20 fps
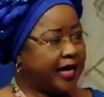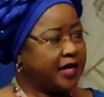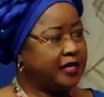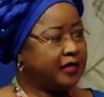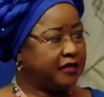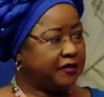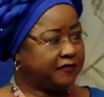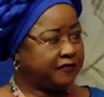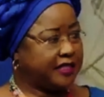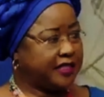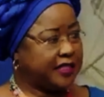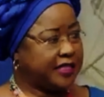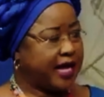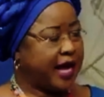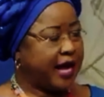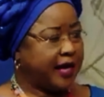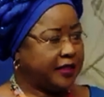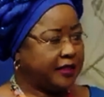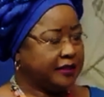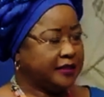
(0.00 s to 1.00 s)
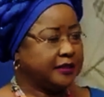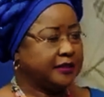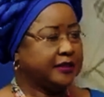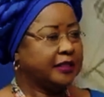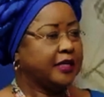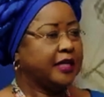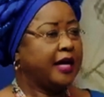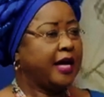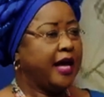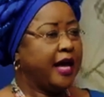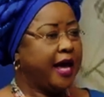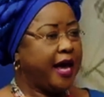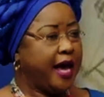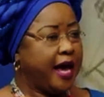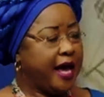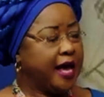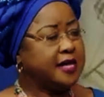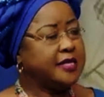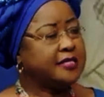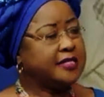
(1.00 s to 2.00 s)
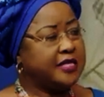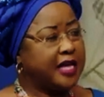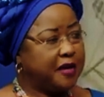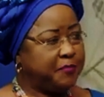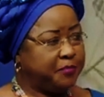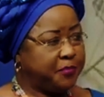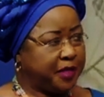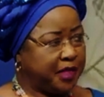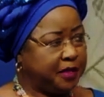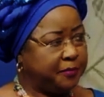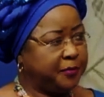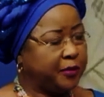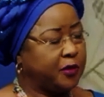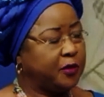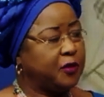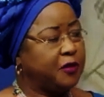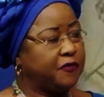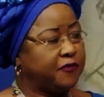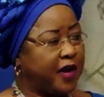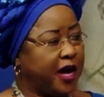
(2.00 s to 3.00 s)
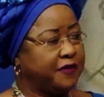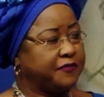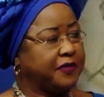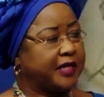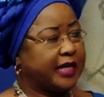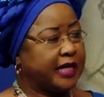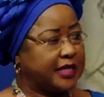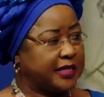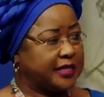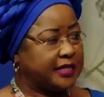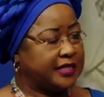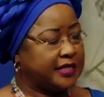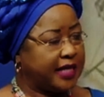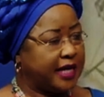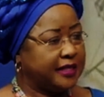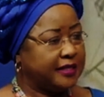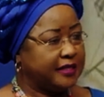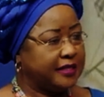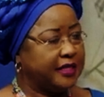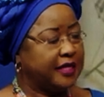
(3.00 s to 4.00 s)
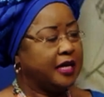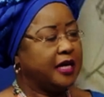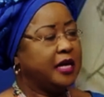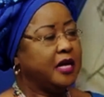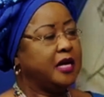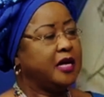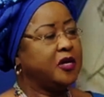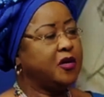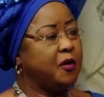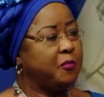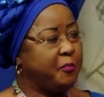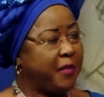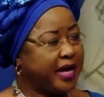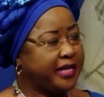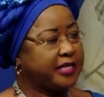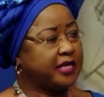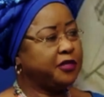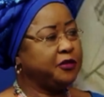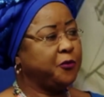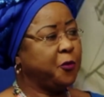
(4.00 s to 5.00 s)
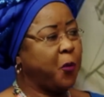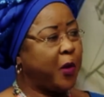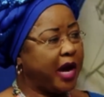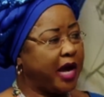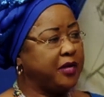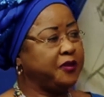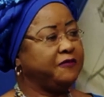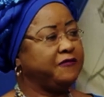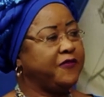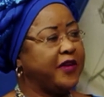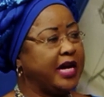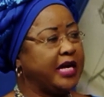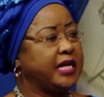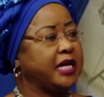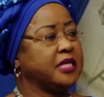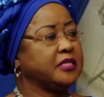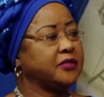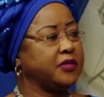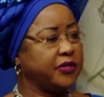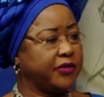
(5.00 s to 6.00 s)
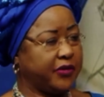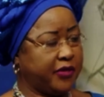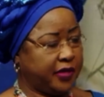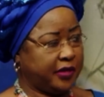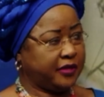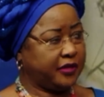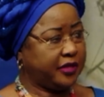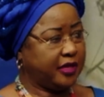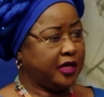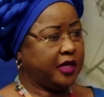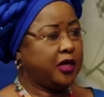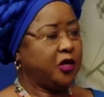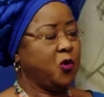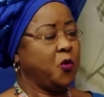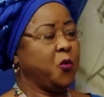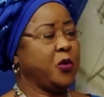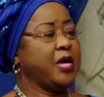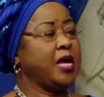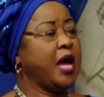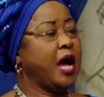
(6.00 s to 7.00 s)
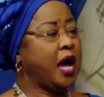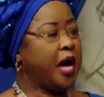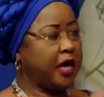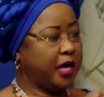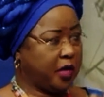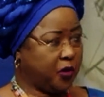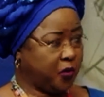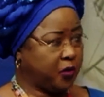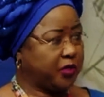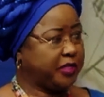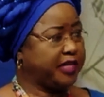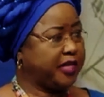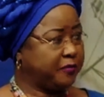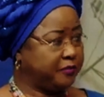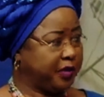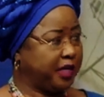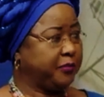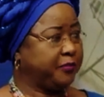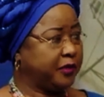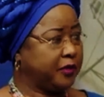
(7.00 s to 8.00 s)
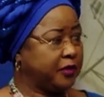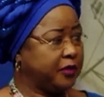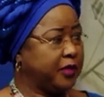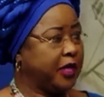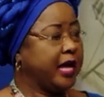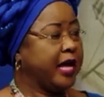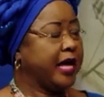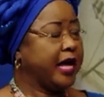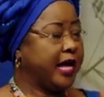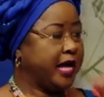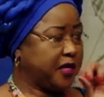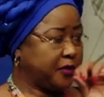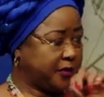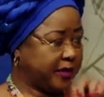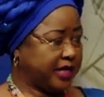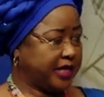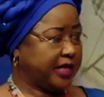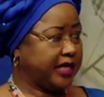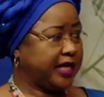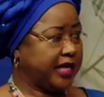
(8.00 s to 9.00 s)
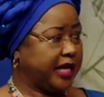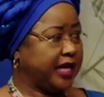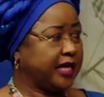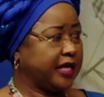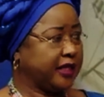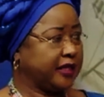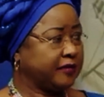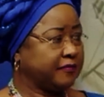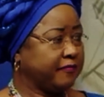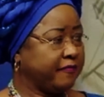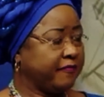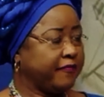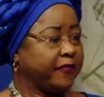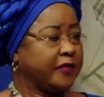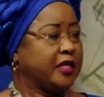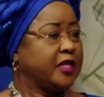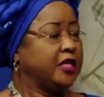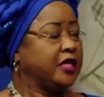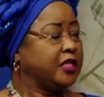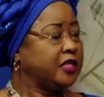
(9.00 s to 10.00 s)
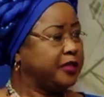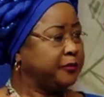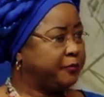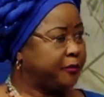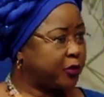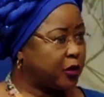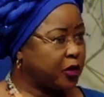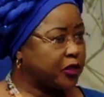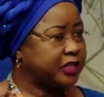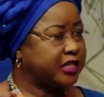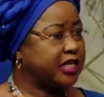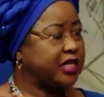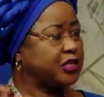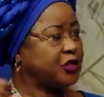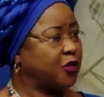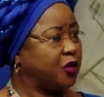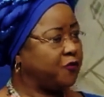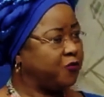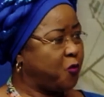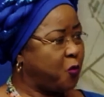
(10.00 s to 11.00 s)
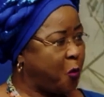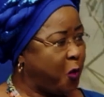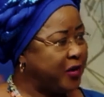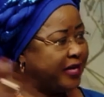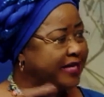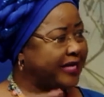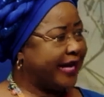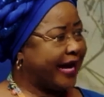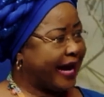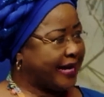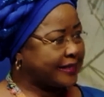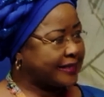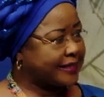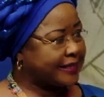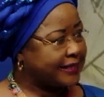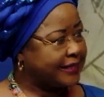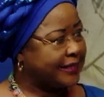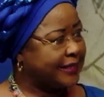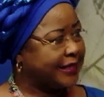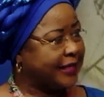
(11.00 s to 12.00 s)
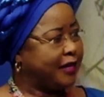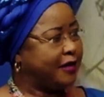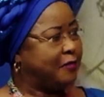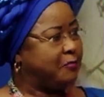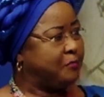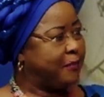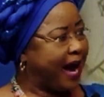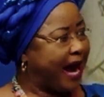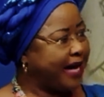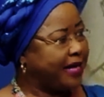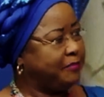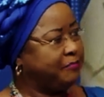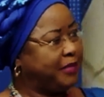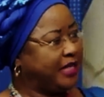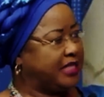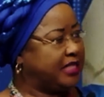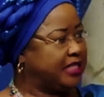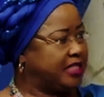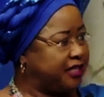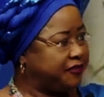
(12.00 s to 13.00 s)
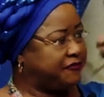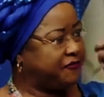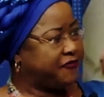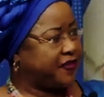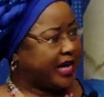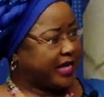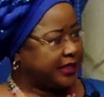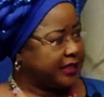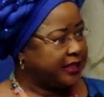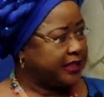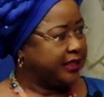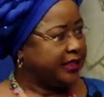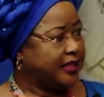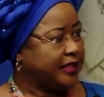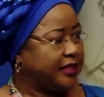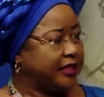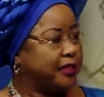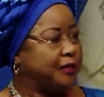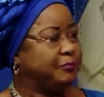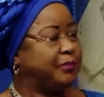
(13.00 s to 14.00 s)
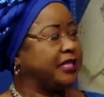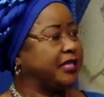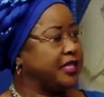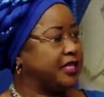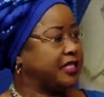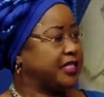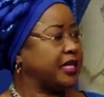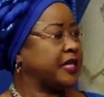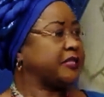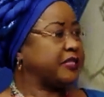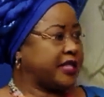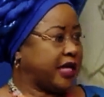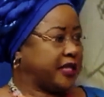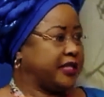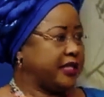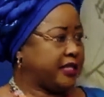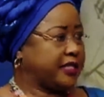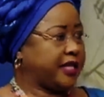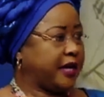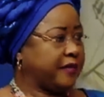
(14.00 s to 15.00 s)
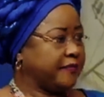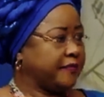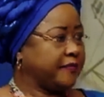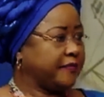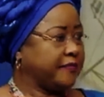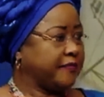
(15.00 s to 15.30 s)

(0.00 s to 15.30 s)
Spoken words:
end of the day, as a people of African descent, no matter where you find us on earth, we are a wounded people and we need healing. The process of wounding us might have been different, but the results are the same.